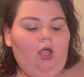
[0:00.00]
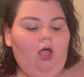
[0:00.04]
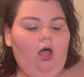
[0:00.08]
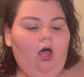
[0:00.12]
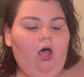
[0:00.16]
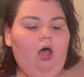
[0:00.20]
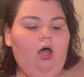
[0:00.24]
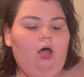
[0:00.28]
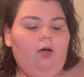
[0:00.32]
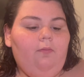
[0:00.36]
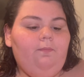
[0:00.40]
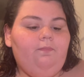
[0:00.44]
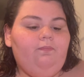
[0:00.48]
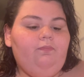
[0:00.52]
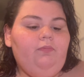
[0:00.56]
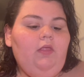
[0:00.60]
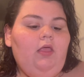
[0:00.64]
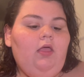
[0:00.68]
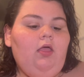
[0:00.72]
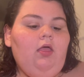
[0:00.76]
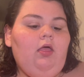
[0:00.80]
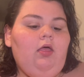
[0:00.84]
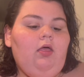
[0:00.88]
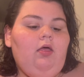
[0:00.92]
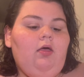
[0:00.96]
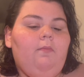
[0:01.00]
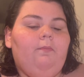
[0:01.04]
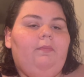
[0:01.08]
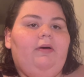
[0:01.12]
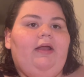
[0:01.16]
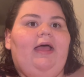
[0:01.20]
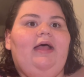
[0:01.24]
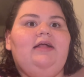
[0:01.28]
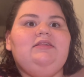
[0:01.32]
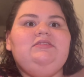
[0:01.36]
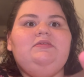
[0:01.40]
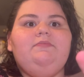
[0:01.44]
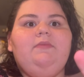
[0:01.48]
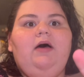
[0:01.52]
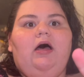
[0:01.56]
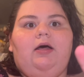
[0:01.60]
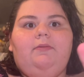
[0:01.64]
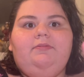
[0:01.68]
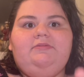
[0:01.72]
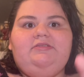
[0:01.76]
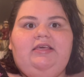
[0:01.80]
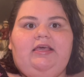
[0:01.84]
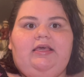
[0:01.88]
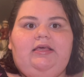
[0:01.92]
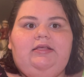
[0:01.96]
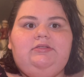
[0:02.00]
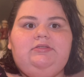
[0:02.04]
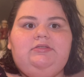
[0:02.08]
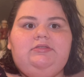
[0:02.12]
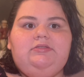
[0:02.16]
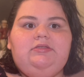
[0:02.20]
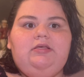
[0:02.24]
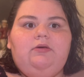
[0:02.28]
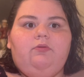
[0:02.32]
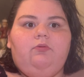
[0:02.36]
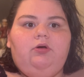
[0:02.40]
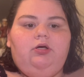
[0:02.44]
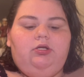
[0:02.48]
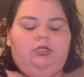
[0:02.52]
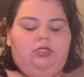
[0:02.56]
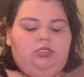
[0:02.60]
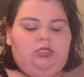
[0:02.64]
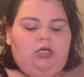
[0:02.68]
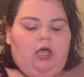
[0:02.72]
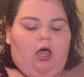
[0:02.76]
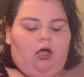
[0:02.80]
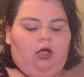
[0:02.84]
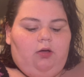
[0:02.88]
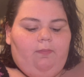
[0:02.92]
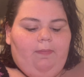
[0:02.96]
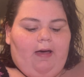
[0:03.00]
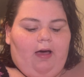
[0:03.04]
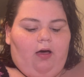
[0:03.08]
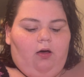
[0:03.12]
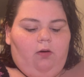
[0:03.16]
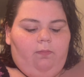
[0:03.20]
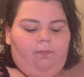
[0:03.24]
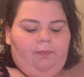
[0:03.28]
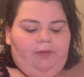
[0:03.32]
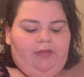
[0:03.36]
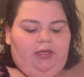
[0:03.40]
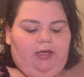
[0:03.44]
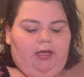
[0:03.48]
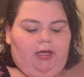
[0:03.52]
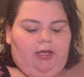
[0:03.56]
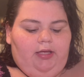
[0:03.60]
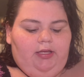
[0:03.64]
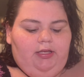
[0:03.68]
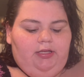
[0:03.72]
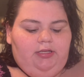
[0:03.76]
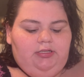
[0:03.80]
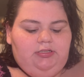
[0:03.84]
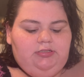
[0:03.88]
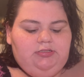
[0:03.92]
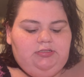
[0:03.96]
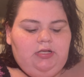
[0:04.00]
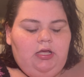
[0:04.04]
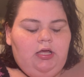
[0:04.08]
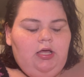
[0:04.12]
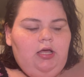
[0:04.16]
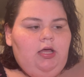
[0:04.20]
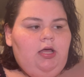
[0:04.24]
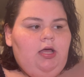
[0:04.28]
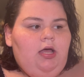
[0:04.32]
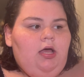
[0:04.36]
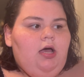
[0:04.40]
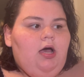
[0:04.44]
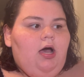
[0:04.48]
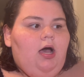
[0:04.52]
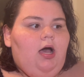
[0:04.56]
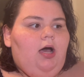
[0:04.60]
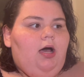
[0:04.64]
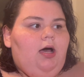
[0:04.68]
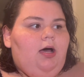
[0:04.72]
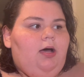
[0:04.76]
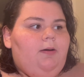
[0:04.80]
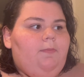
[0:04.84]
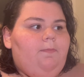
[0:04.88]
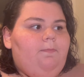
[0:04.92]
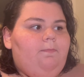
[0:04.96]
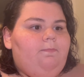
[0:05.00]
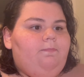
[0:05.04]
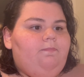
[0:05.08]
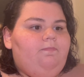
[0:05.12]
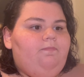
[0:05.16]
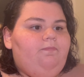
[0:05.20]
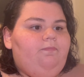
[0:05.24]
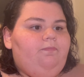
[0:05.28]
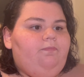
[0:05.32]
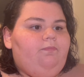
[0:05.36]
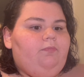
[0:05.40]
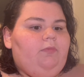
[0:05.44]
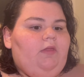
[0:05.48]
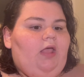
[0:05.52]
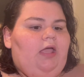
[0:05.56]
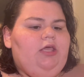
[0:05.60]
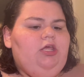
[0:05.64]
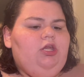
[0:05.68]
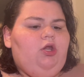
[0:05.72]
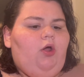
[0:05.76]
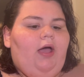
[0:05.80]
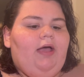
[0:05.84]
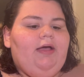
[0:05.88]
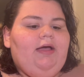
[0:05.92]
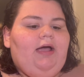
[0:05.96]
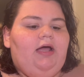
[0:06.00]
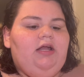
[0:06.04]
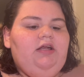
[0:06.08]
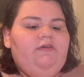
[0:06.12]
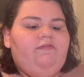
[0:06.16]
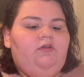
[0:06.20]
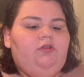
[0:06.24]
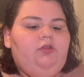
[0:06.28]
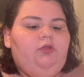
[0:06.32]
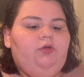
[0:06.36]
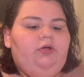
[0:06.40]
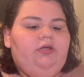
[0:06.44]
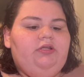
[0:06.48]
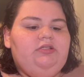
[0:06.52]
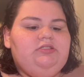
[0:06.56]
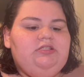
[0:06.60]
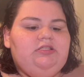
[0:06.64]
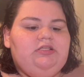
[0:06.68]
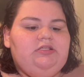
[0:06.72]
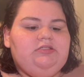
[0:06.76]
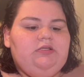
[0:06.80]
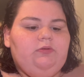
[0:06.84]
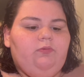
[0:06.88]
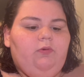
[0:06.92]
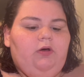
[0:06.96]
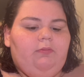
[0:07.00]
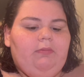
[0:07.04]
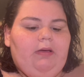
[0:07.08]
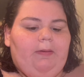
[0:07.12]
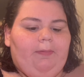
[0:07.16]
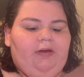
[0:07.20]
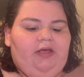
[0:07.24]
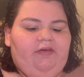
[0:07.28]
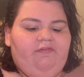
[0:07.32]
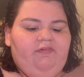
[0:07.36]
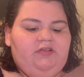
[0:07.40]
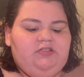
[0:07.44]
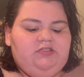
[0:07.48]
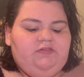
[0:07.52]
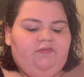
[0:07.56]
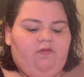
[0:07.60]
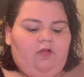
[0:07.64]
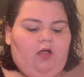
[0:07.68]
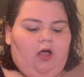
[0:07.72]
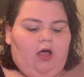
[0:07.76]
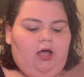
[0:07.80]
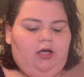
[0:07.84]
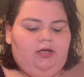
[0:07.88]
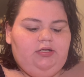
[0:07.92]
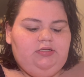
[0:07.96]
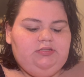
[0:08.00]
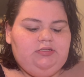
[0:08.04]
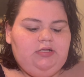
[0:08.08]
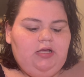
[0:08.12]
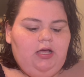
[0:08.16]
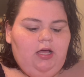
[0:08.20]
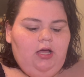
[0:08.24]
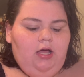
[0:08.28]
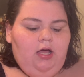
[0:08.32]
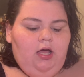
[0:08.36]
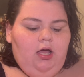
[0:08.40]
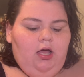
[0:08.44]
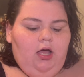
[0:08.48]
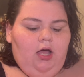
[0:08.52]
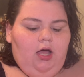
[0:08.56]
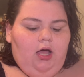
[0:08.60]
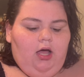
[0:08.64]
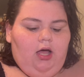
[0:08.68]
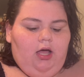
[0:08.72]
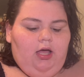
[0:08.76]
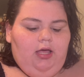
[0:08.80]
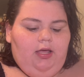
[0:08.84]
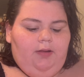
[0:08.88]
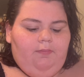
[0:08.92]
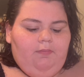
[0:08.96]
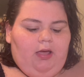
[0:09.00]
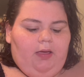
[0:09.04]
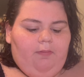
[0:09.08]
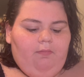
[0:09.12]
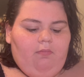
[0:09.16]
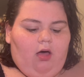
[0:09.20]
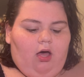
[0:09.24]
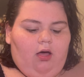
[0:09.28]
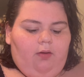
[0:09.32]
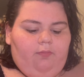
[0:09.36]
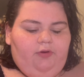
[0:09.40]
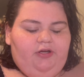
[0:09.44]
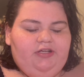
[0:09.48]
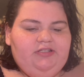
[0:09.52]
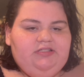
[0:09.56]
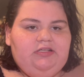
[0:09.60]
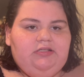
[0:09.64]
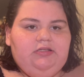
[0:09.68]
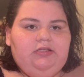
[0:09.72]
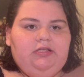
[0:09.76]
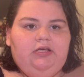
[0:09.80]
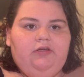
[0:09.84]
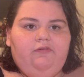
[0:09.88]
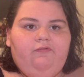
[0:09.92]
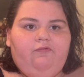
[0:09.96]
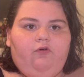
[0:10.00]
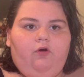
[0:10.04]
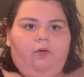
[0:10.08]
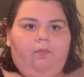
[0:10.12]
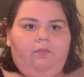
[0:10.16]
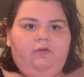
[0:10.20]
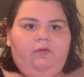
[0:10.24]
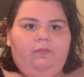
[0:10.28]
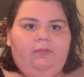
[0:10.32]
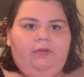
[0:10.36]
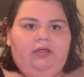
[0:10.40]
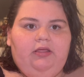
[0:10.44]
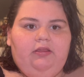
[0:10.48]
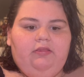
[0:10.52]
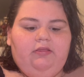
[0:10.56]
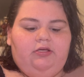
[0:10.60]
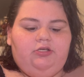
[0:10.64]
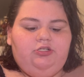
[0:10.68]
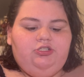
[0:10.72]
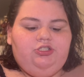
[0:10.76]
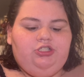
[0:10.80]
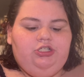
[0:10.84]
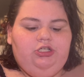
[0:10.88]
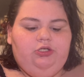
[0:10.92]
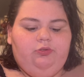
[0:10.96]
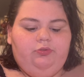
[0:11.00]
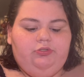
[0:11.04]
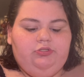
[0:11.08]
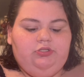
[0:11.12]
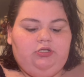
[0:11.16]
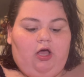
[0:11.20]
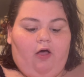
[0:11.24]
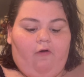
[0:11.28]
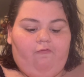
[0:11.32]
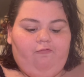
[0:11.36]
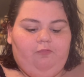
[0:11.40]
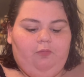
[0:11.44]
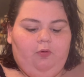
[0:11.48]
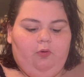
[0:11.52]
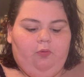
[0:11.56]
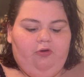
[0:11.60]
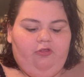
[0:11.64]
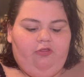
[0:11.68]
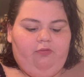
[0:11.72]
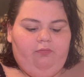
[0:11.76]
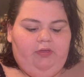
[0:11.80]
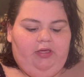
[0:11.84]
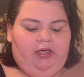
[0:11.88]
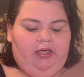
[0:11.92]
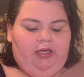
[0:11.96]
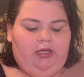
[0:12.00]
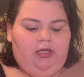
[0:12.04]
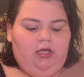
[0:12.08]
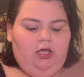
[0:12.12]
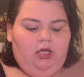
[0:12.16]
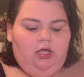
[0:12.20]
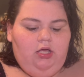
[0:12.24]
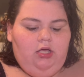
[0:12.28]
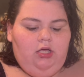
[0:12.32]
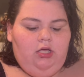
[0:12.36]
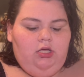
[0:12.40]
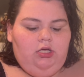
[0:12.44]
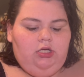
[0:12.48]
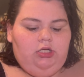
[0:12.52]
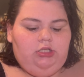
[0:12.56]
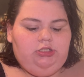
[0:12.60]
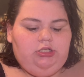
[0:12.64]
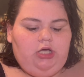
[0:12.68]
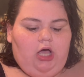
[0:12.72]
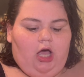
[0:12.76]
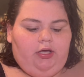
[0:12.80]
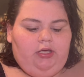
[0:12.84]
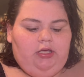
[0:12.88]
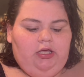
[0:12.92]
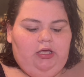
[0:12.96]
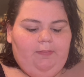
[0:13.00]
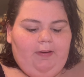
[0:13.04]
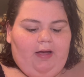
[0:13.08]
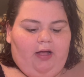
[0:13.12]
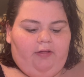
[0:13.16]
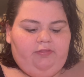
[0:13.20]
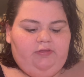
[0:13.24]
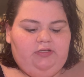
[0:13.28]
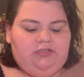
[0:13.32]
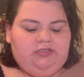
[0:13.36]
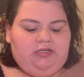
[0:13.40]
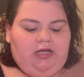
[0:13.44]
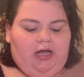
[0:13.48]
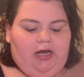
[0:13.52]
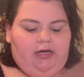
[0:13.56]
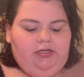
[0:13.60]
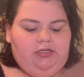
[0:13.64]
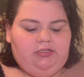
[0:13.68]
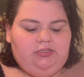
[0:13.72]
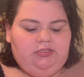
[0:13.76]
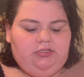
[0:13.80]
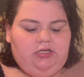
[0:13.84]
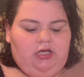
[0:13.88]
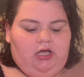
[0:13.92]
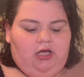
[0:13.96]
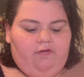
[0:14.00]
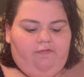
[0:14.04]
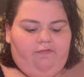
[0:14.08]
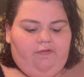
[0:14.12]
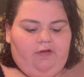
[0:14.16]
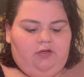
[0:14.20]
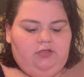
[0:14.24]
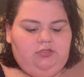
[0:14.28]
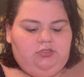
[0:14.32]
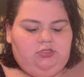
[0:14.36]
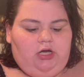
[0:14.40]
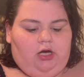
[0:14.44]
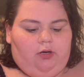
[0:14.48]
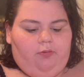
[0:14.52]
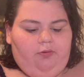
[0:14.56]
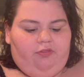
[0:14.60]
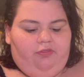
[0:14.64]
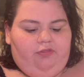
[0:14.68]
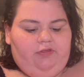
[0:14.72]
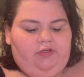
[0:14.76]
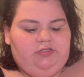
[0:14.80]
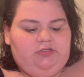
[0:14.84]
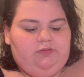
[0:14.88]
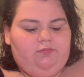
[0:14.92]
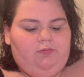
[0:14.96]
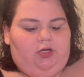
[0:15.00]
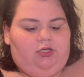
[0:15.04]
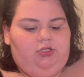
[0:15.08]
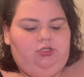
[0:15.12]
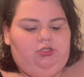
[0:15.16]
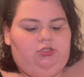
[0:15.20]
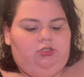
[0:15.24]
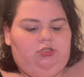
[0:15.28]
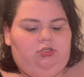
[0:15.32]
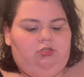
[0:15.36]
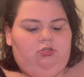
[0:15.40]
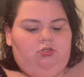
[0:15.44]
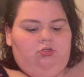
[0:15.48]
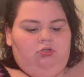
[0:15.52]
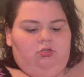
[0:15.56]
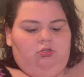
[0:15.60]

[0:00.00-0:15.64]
Um, but I had some updates I wanted to talk about because, um, you know, I kind of alluded to this in one of my previous vlogs. And my mom recently informed me that she was comfortable with me talking about this kind of stuff. I'll start with this much.